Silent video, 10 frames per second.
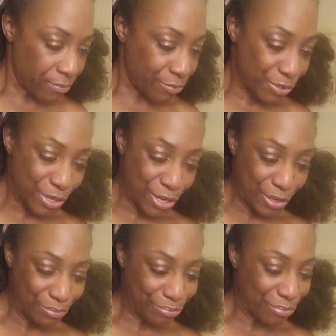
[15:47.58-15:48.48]

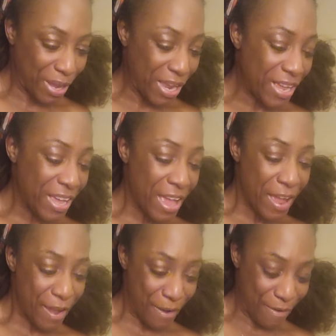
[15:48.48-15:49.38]
See, make an
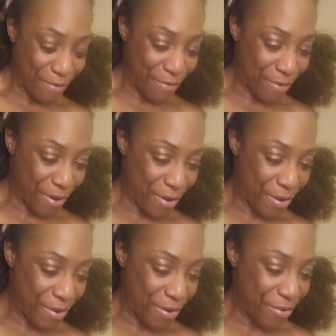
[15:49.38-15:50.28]
effort.
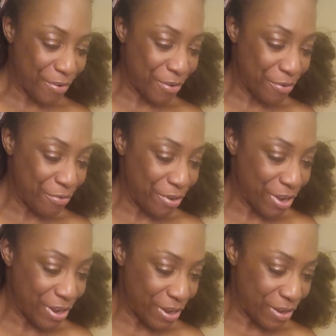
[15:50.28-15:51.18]
New
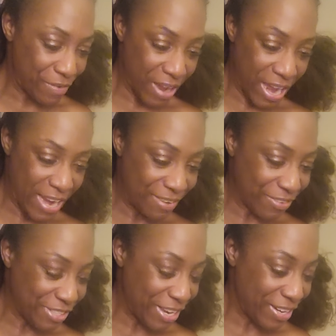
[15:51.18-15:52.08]
love. I ain't gonna
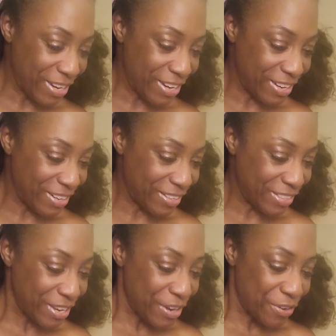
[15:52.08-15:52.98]
take none of this.
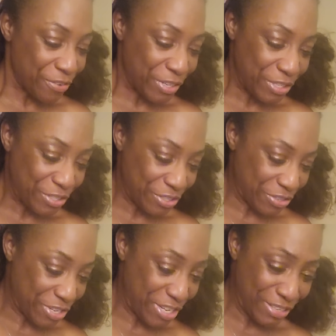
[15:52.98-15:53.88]

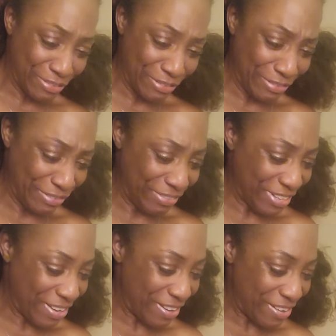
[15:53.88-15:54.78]
Retreat. Ooh,
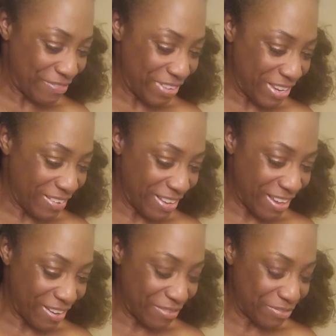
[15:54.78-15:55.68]
y'all gonna be out.
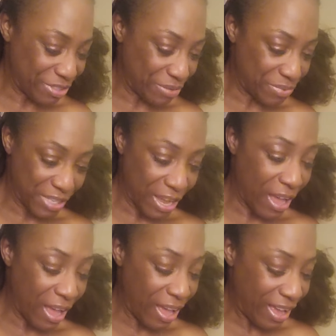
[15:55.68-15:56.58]
Y'all gonna some say,
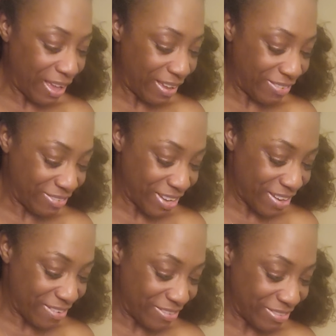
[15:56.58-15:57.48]
oh,
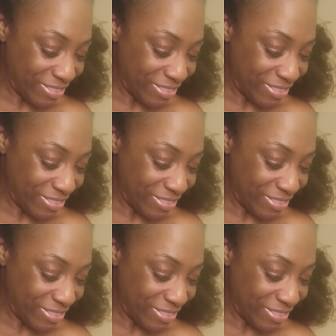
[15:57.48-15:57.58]
no.